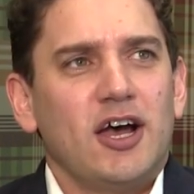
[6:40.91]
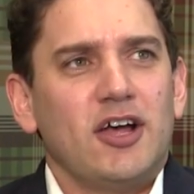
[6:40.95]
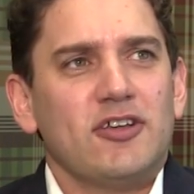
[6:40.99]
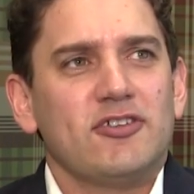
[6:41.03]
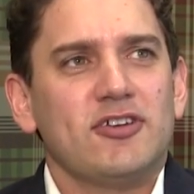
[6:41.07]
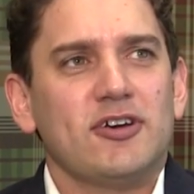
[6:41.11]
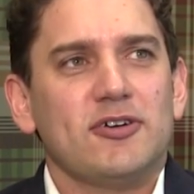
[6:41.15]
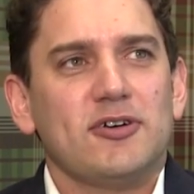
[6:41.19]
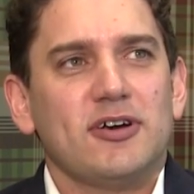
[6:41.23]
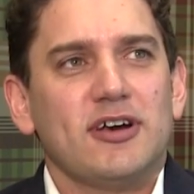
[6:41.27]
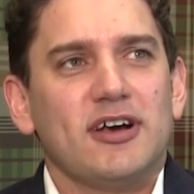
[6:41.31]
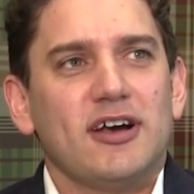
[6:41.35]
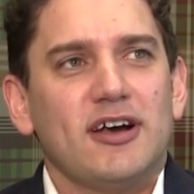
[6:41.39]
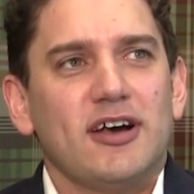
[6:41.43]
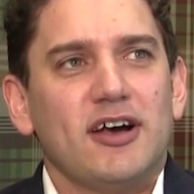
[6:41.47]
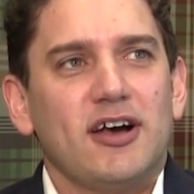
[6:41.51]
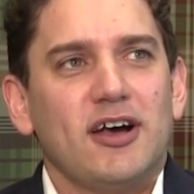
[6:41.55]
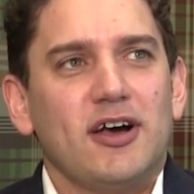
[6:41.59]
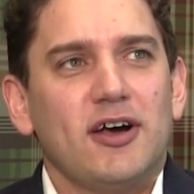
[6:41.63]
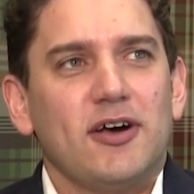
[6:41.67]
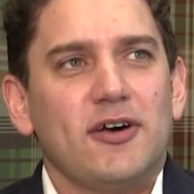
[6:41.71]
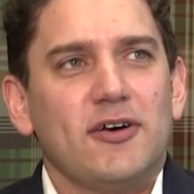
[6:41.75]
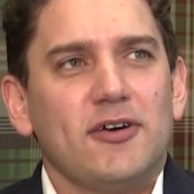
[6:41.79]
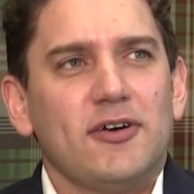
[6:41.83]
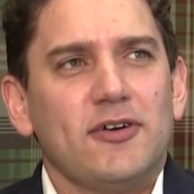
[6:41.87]
So
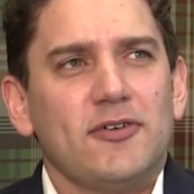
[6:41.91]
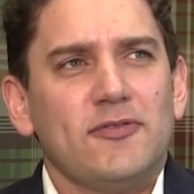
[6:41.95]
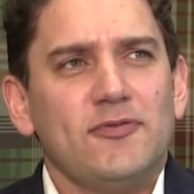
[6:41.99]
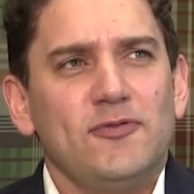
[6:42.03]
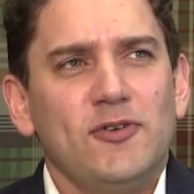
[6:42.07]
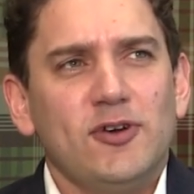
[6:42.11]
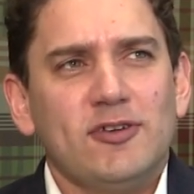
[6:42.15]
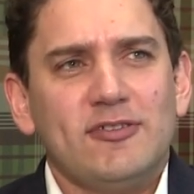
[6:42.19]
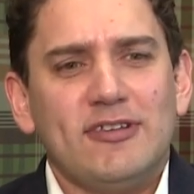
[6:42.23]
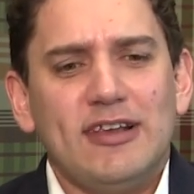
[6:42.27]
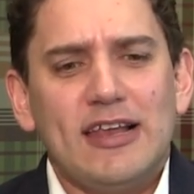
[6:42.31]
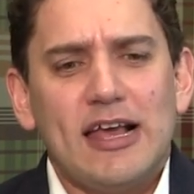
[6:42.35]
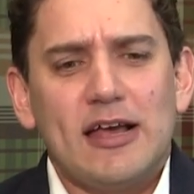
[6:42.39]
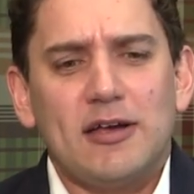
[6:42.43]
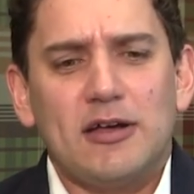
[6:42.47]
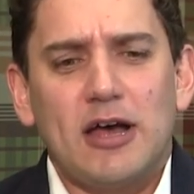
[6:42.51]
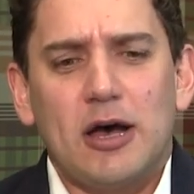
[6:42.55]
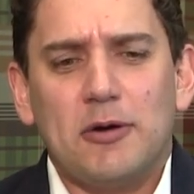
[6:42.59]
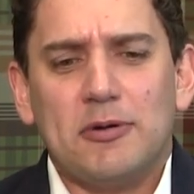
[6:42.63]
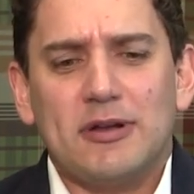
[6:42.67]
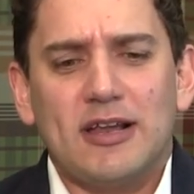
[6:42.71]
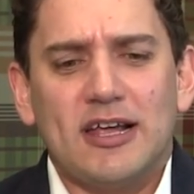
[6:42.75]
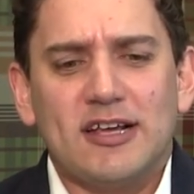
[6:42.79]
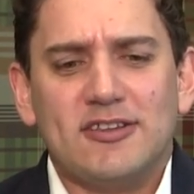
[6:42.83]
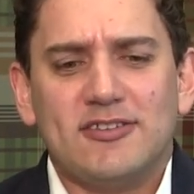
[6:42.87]
firstly,
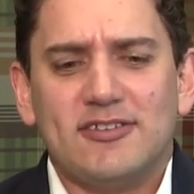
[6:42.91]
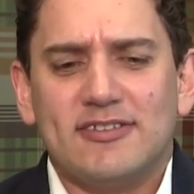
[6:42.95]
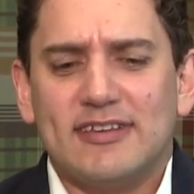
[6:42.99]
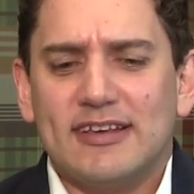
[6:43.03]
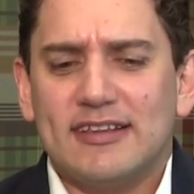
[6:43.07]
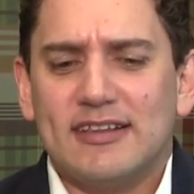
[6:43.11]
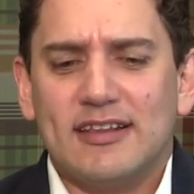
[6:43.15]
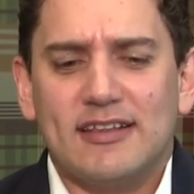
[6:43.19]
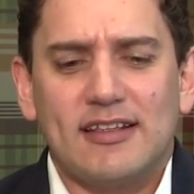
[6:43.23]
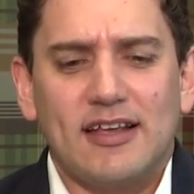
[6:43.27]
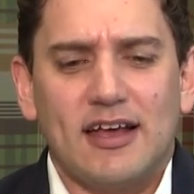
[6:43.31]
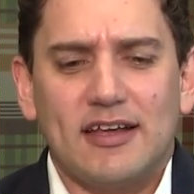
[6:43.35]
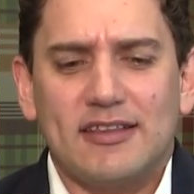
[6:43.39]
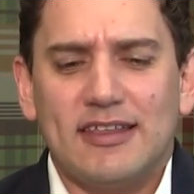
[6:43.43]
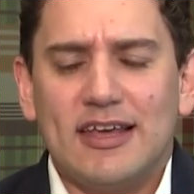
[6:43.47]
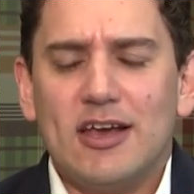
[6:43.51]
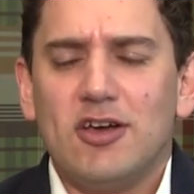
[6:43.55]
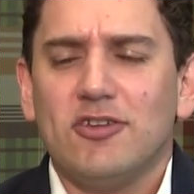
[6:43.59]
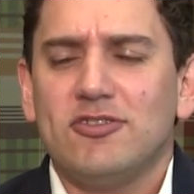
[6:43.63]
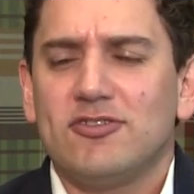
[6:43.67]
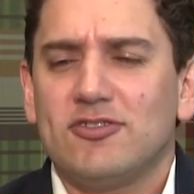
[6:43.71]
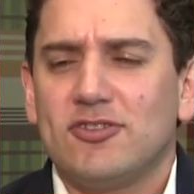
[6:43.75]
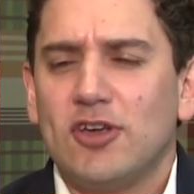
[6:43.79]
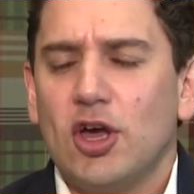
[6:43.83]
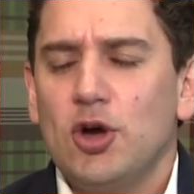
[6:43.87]
I would like to say that there
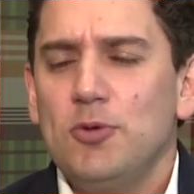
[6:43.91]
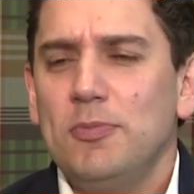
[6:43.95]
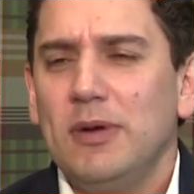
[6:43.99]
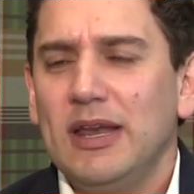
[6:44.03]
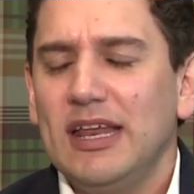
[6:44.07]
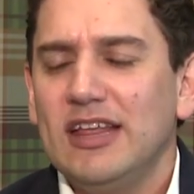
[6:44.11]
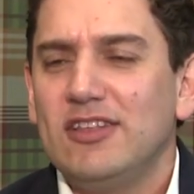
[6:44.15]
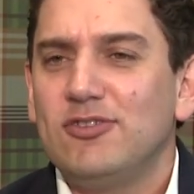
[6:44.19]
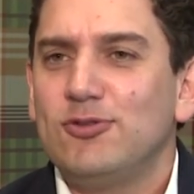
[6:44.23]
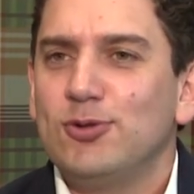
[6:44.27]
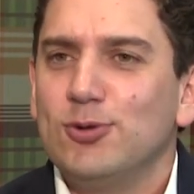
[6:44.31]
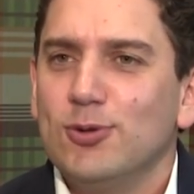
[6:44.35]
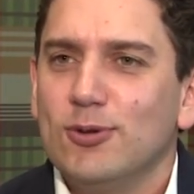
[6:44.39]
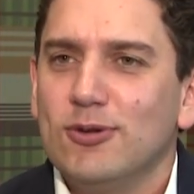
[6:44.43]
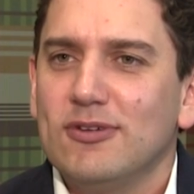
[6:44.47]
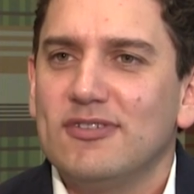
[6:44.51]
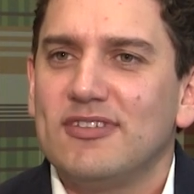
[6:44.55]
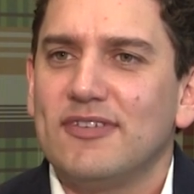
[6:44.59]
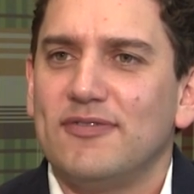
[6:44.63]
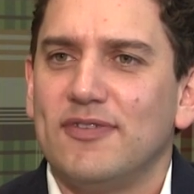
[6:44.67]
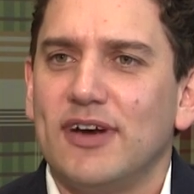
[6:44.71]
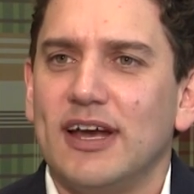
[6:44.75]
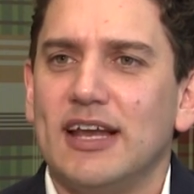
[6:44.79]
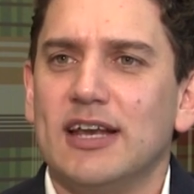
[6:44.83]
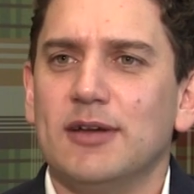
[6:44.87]
are so many tools
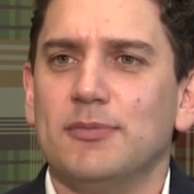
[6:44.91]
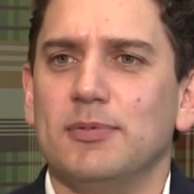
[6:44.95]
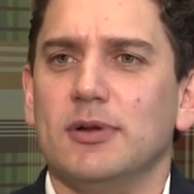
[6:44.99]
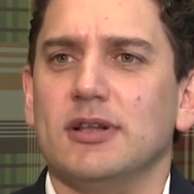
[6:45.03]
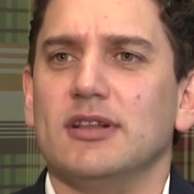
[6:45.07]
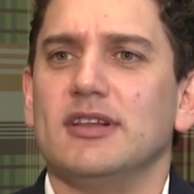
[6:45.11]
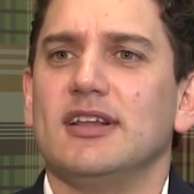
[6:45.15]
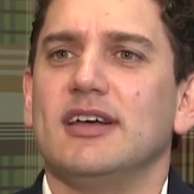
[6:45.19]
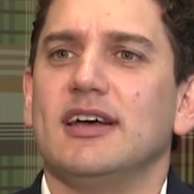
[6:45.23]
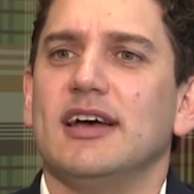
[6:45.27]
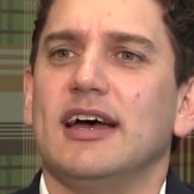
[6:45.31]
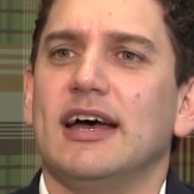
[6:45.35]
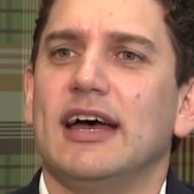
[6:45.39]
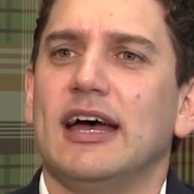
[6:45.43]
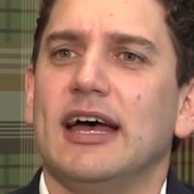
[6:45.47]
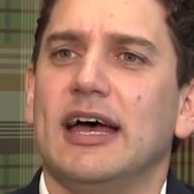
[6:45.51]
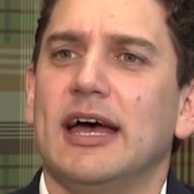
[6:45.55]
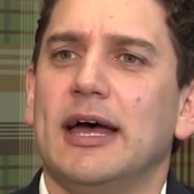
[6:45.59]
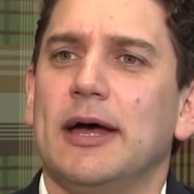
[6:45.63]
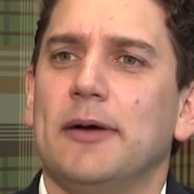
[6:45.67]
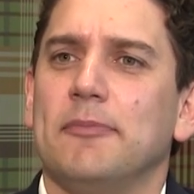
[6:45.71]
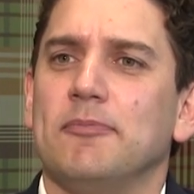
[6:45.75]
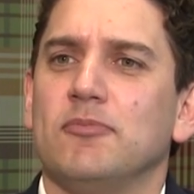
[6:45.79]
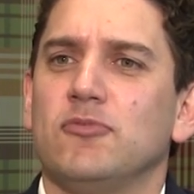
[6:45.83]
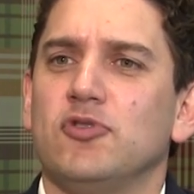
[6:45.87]
available
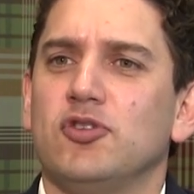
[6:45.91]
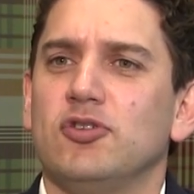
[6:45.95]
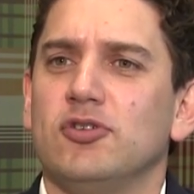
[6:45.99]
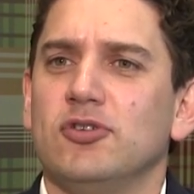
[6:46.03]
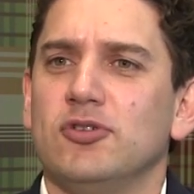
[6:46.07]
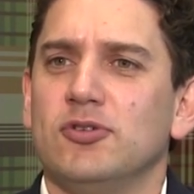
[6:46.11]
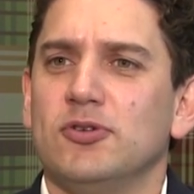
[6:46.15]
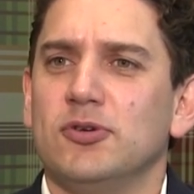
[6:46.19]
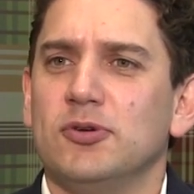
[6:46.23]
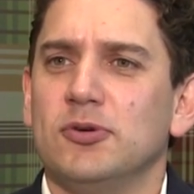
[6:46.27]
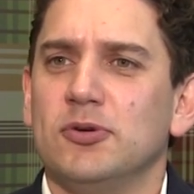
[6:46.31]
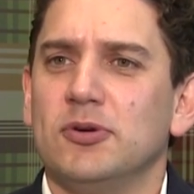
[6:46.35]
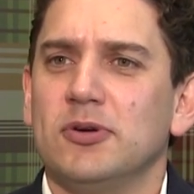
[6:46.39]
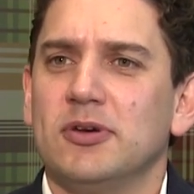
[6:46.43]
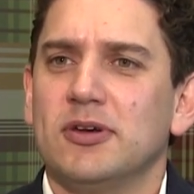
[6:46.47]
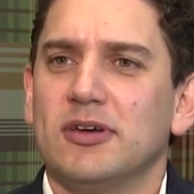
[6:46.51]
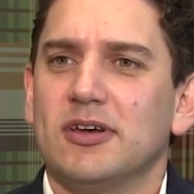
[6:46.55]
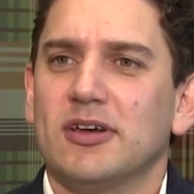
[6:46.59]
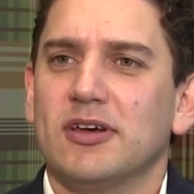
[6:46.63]
to